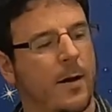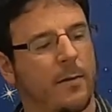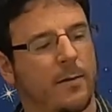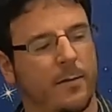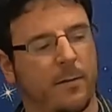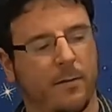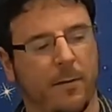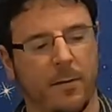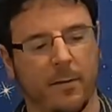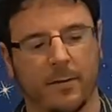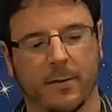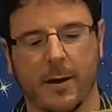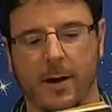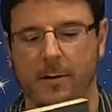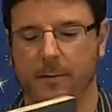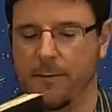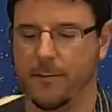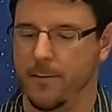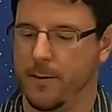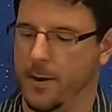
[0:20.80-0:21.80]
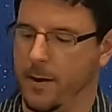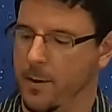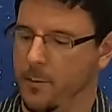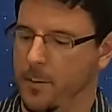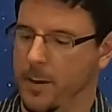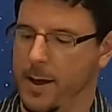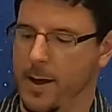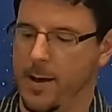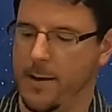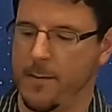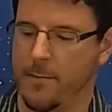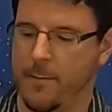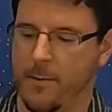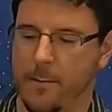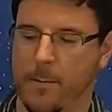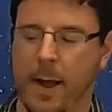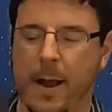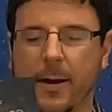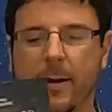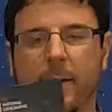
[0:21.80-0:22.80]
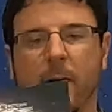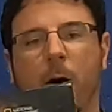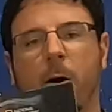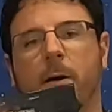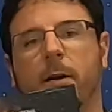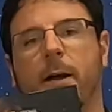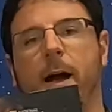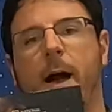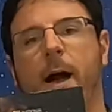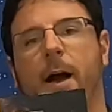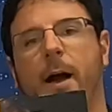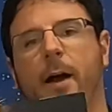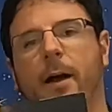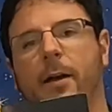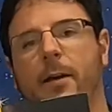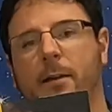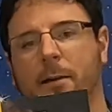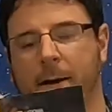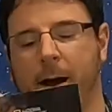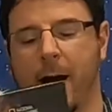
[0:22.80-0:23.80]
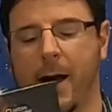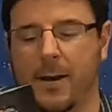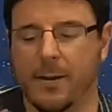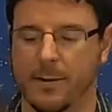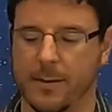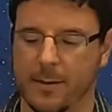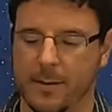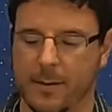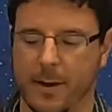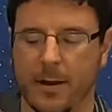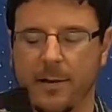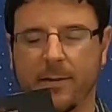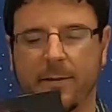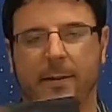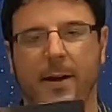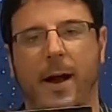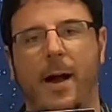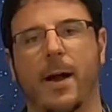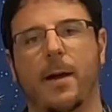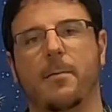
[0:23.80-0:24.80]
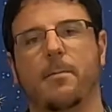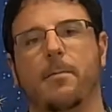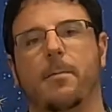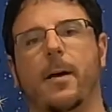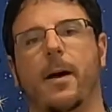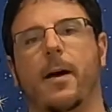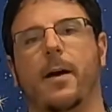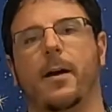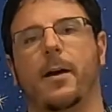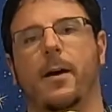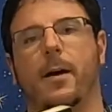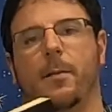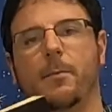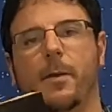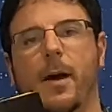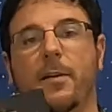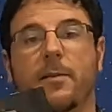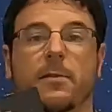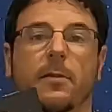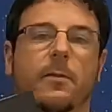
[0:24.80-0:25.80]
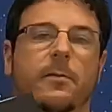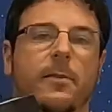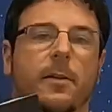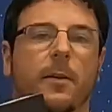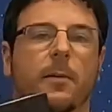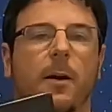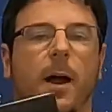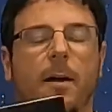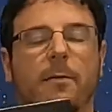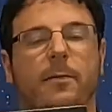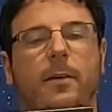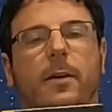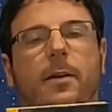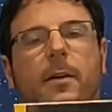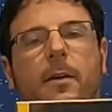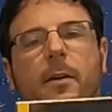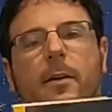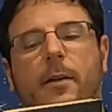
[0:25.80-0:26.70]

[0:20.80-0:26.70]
So first off, here we have a Backyard Guide to the Night Sky by National Geographic.